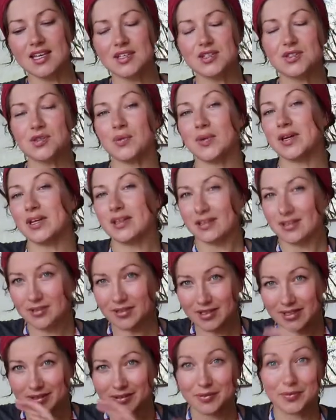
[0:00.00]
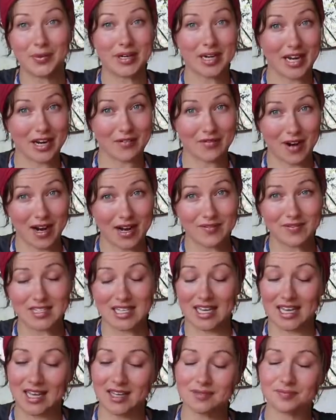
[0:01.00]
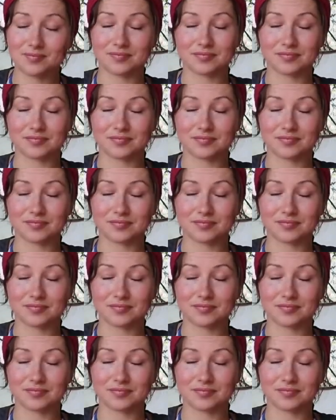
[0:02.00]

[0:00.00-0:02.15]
So when I arrived here,